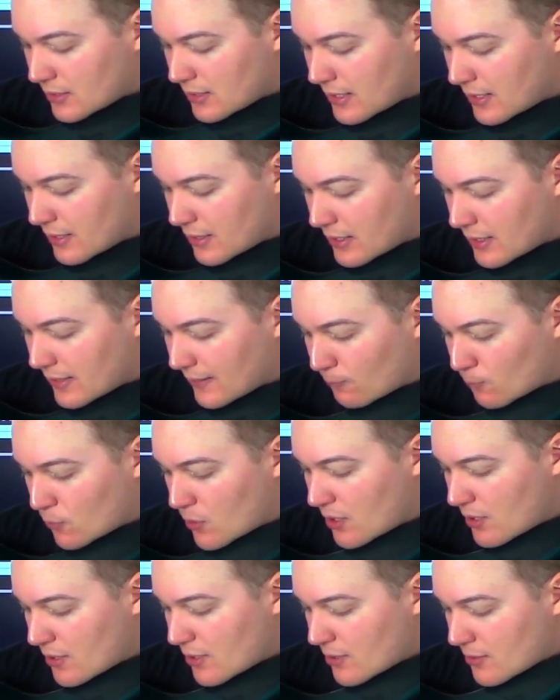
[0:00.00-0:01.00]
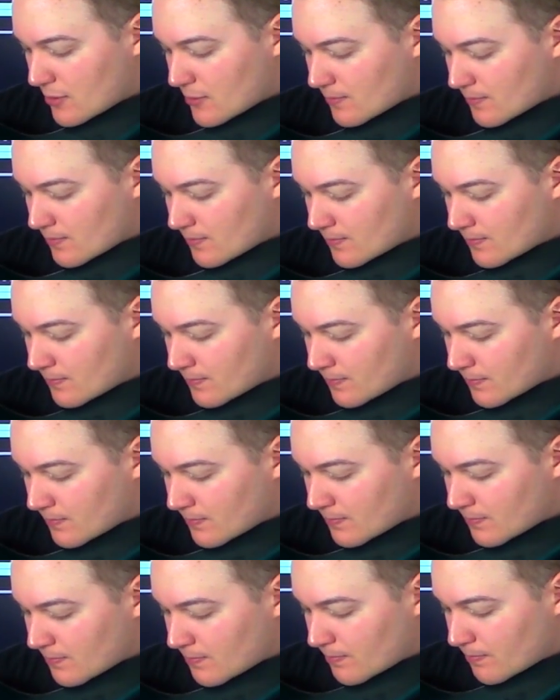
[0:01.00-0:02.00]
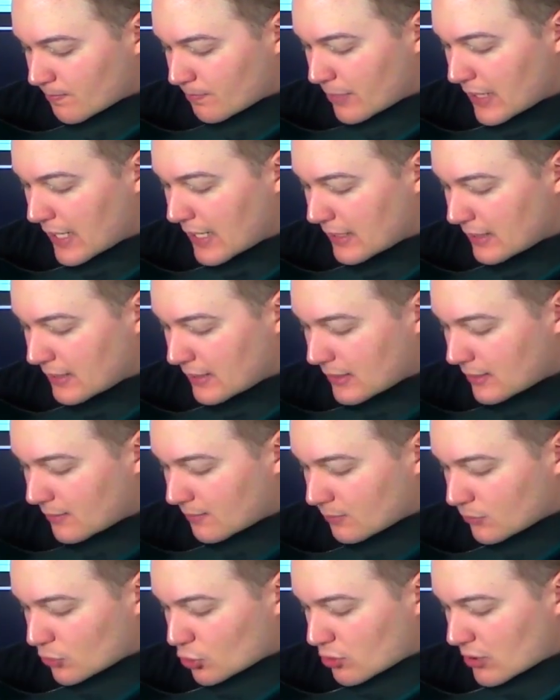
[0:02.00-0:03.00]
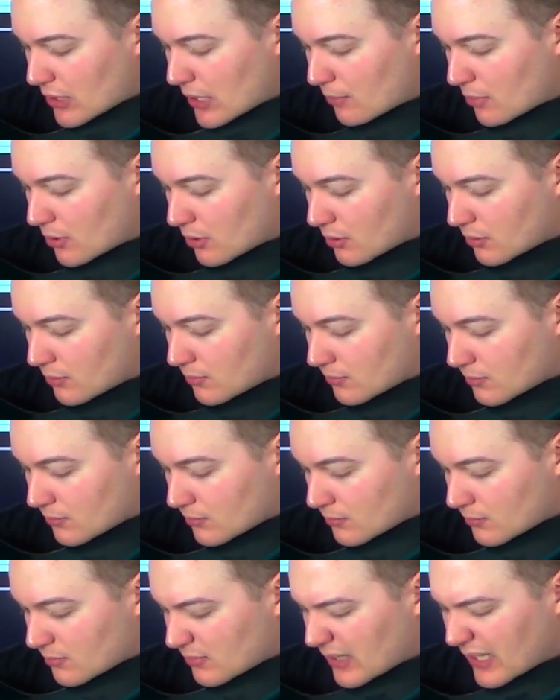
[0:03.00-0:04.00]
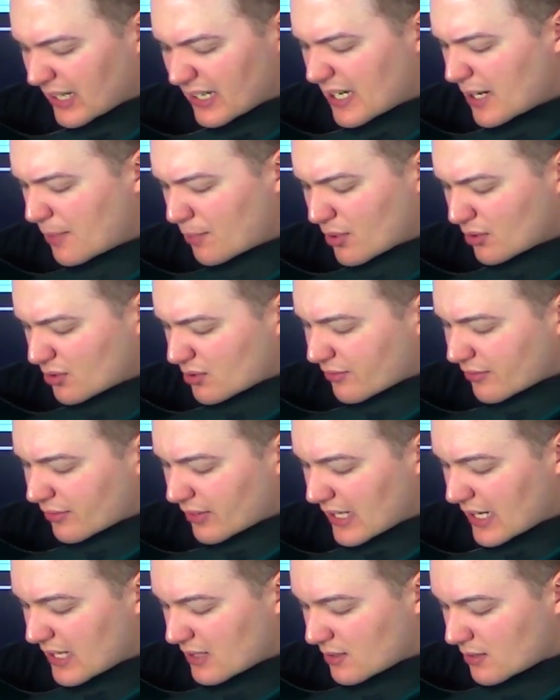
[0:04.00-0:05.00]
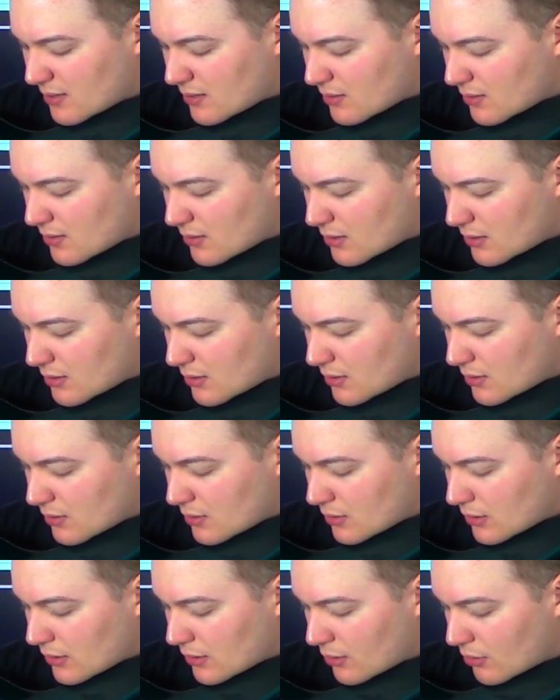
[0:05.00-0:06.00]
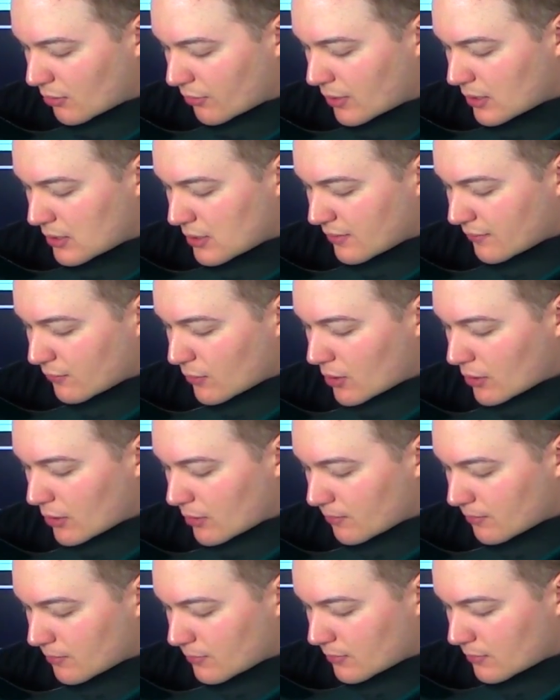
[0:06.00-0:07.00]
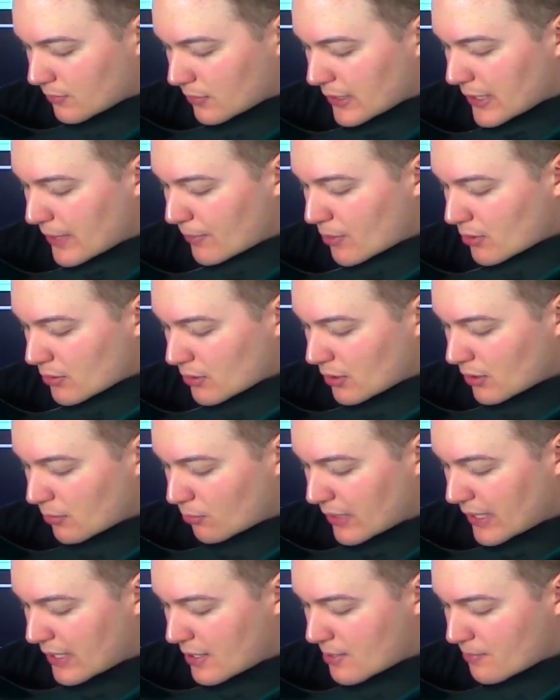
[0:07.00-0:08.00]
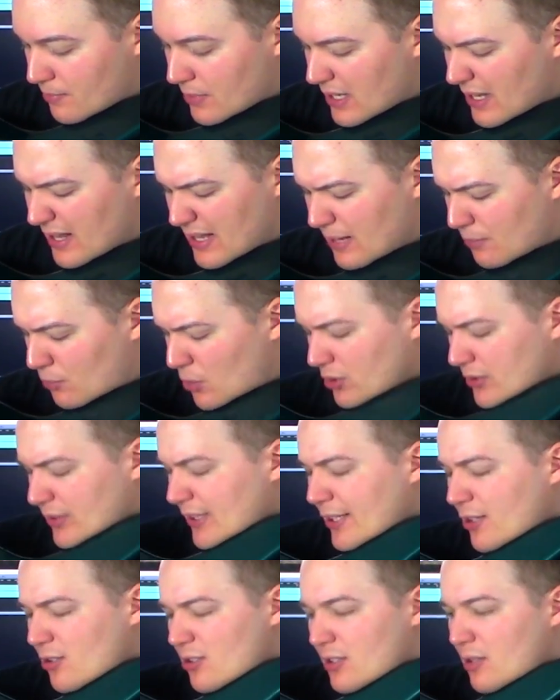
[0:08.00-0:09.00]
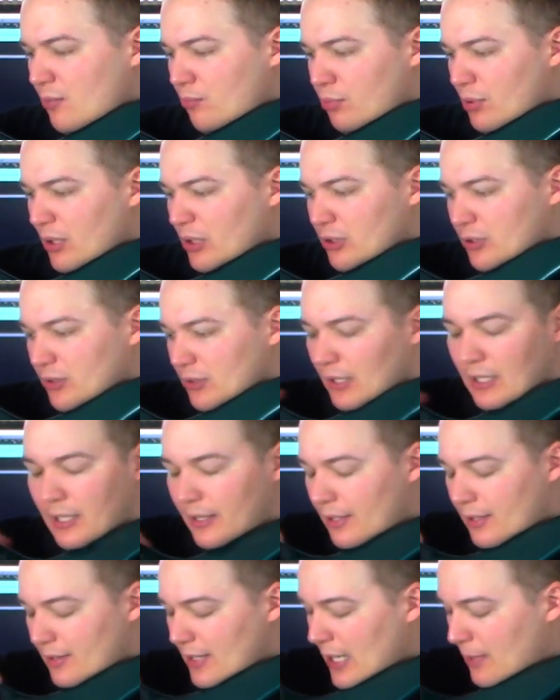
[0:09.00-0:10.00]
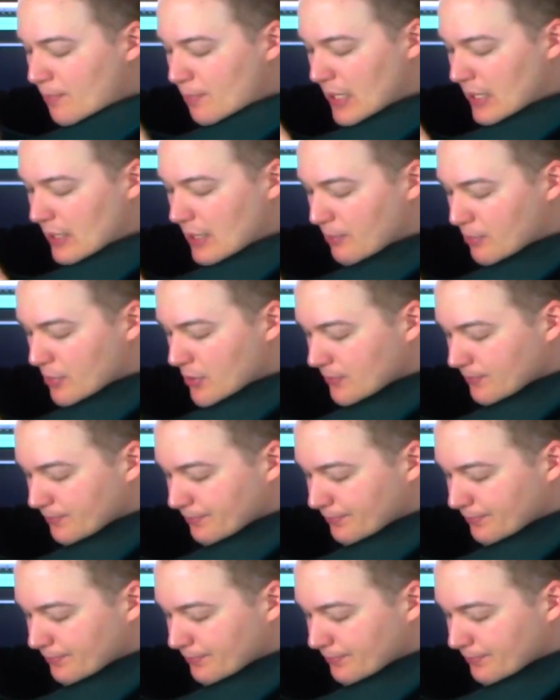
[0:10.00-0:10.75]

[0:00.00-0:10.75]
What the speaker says: And then volume, bass, treble, I keep those flats. No, this is volume. Keep those all the way up, and I mostly use the bridge, the neck pickup.